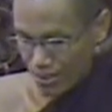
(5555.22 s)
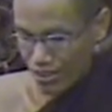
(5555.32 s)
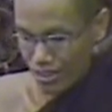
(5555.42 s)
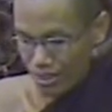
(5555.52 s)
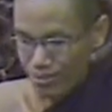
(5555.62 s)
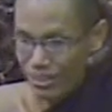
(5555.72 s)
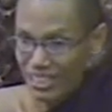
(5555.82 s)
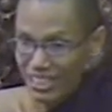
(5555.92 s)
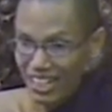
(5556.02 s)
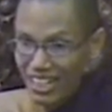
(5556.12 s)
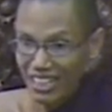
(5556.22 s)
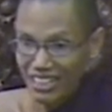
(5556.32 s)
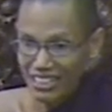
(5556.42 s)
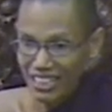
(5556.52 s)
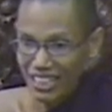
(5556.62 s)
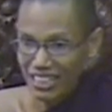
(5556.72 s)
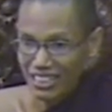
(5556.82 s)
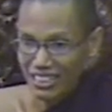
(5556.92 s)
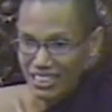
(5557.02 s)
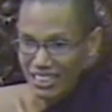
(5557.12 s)
Because the fifth jhana is uh,
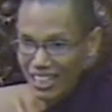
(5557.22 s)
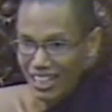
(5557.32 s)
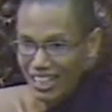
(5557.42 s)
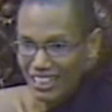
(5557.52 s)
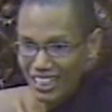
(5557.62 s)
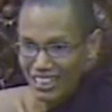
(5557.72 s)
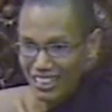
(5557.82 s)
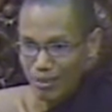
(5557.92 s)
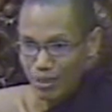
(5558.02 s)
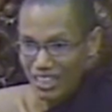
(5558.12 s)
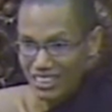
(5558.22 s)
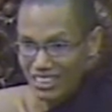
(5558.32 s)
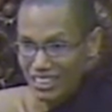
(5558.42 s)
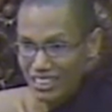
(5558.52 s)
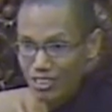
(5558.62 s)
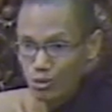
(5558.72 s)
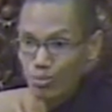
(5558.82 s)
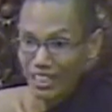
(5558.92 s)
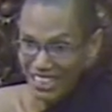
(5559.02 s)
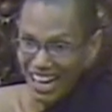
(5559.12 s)
under uh, the
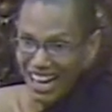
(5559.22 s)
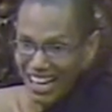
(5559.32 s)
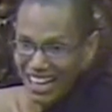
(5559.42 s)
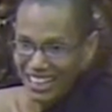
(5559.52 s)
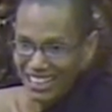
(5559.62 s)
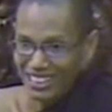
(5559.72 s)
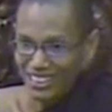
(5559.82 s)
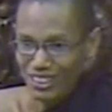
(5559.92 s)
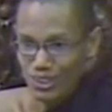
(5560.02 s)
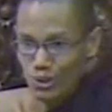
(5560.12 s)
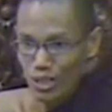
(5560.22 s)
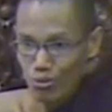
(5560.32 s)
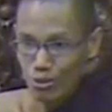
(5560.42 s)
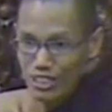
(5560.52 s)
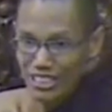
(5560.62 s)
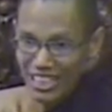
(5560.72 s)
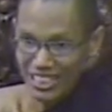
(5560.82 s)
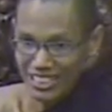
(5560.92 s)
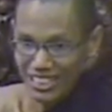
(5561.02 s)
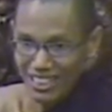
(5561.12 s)
upekha. Karuna
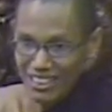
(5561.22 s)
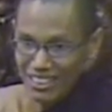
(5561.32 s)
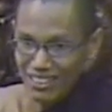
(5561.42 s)
mudita is uh,